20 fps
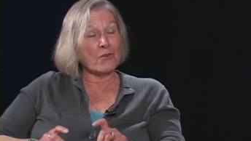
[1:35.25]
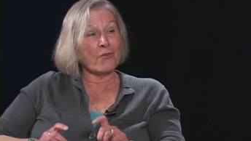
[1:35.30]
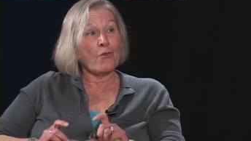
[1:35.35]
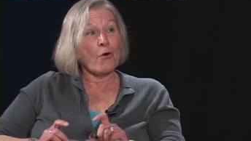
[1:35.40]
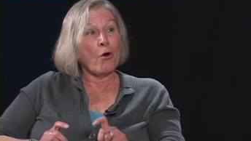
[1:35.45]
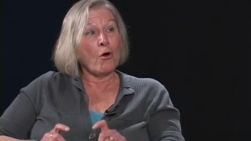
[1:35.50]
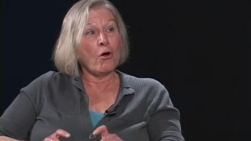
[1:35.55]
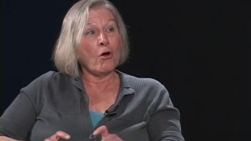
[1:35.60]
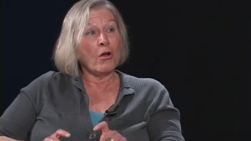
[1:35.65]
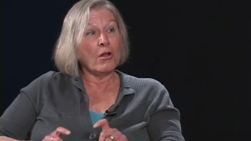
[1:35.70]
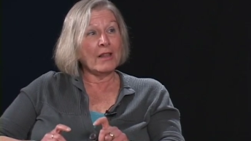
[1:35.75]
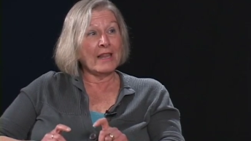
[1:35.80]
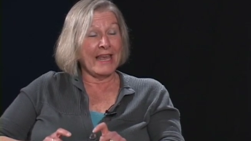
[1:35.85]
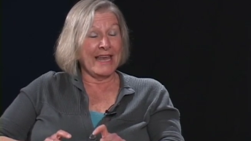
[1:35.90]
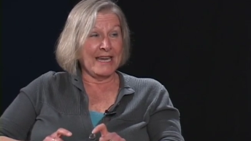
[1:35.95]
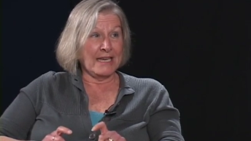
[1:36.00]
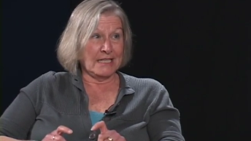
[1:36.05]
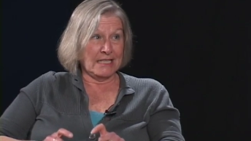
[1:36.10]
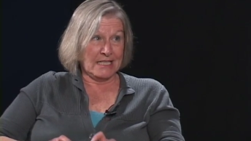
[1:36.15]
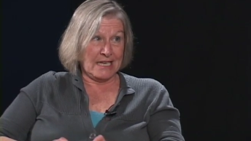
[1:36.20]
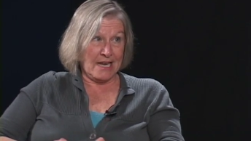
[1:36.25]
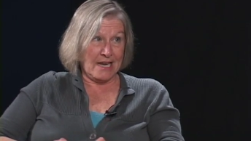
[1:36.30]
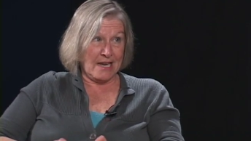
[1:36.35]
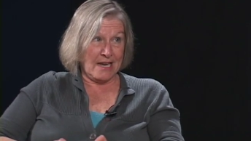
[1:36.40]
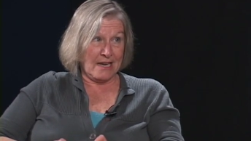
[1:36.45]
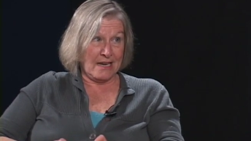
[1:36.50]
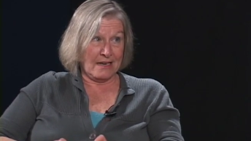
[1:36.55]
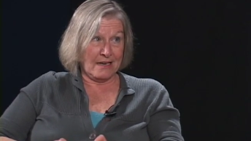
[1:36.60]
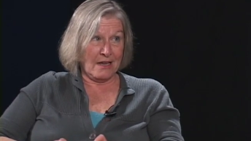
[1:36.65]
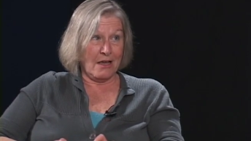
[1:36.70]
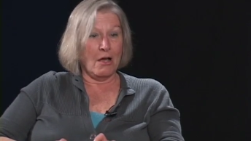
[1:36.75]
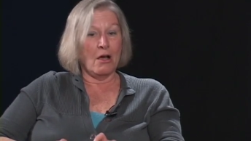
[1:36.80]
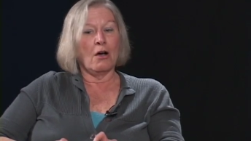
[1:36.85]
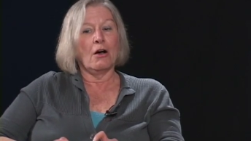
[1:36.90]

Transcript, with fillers: of all 18